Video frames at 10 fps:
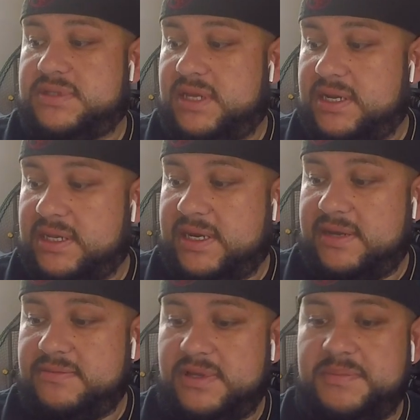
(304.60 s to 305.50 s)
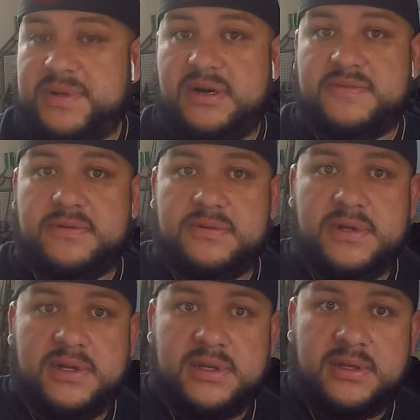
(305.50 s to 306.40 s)
a lot of line, really powerful.
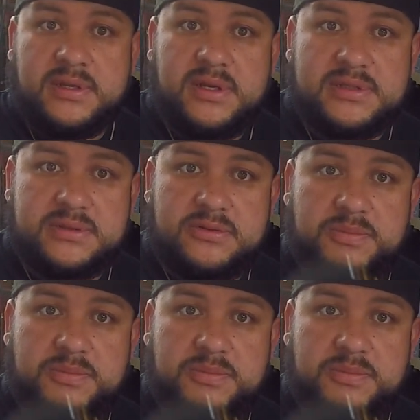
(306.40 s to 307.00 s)
Has a cool